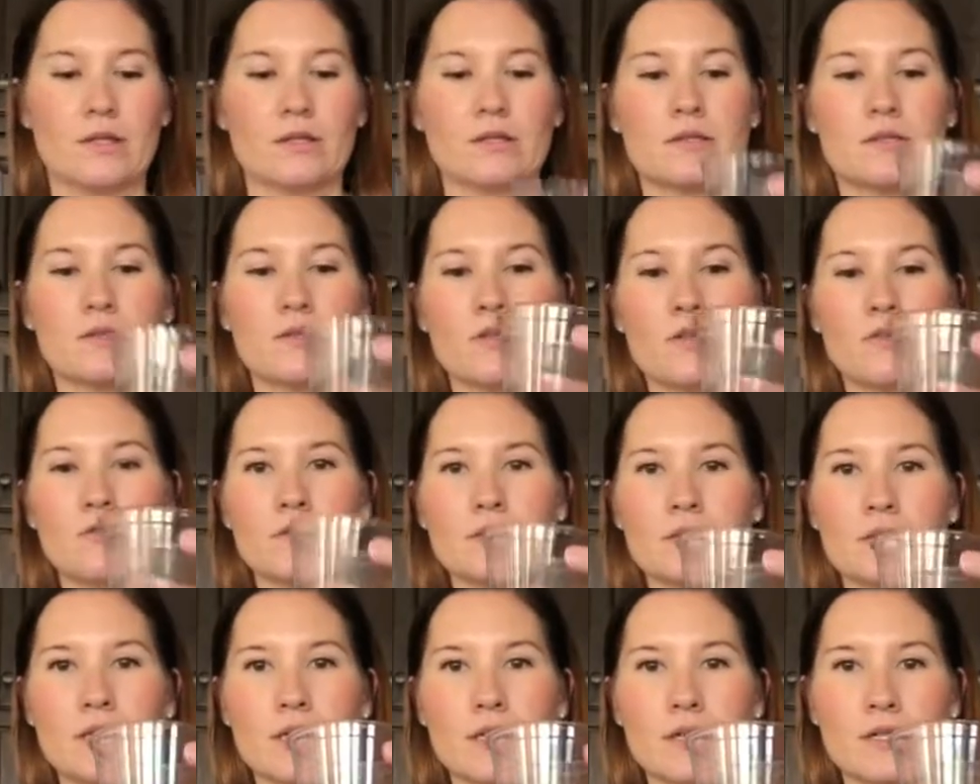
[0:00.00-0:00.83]
So your
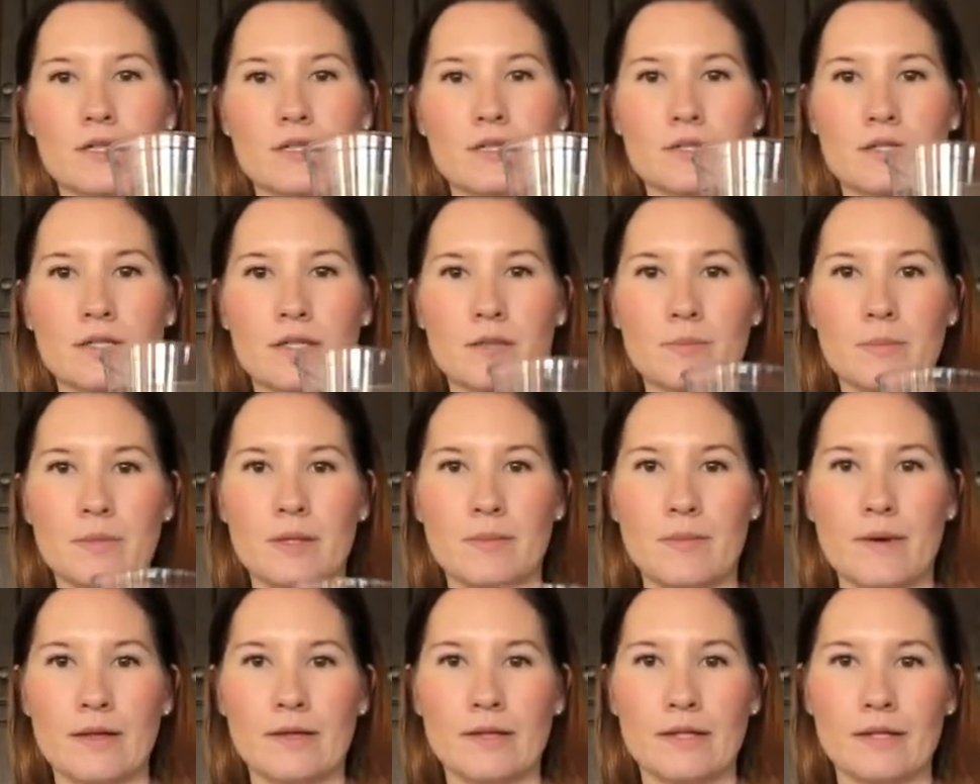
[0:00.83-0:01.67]
first layer is going to be
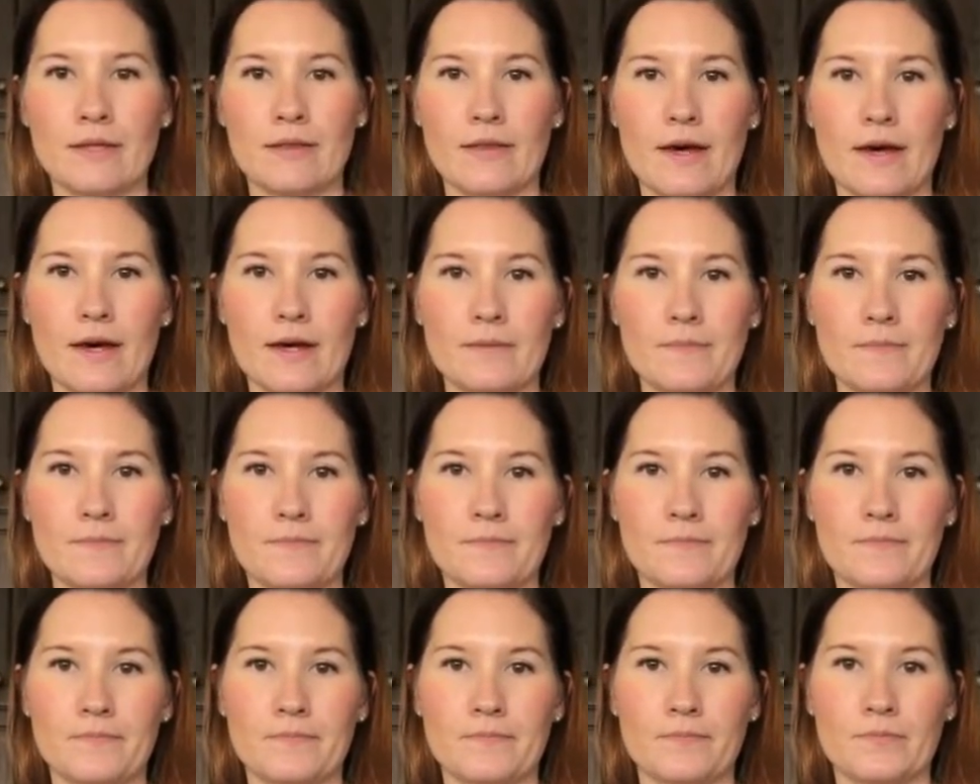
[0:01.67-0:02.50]
about like that
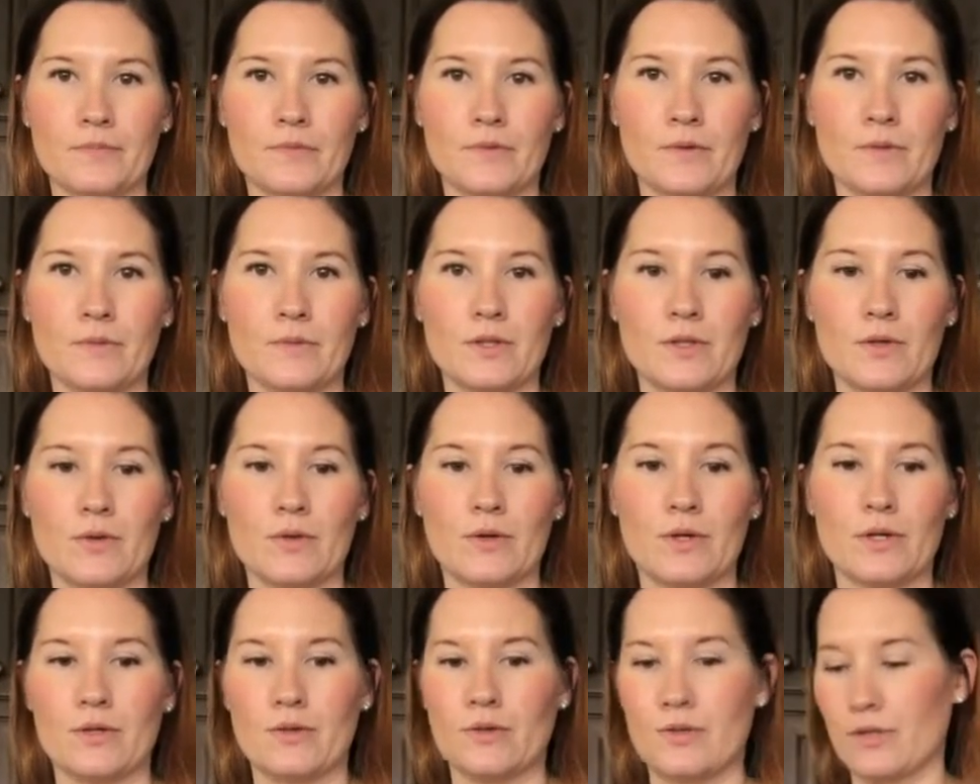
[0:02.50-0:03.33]
with the
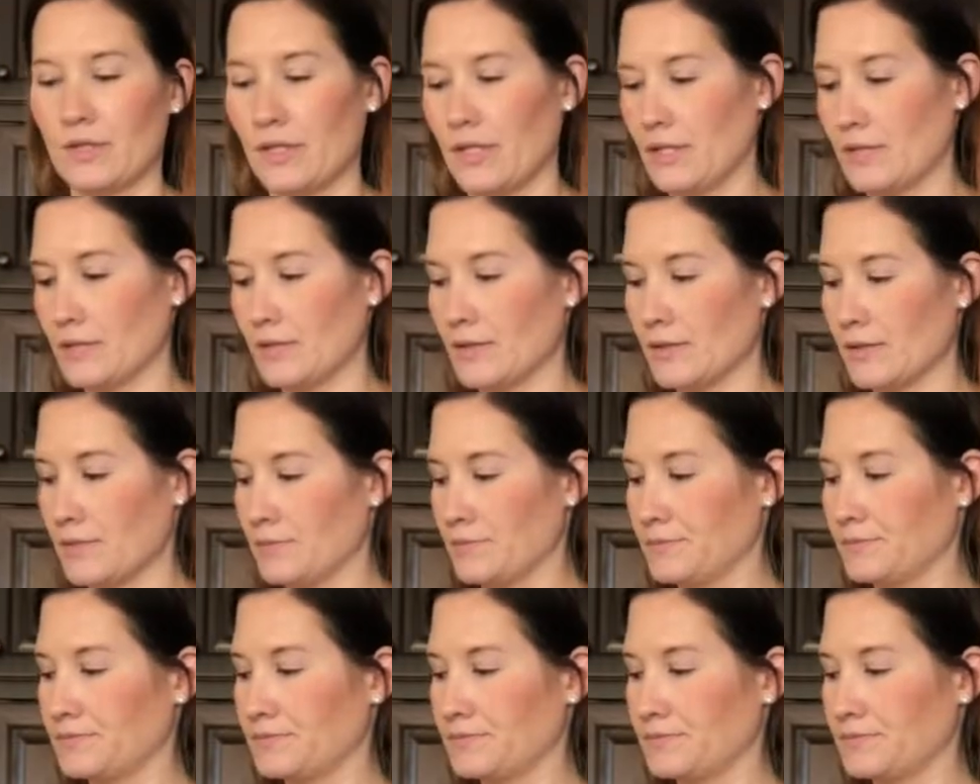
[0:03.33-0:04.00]
Oreo cookies.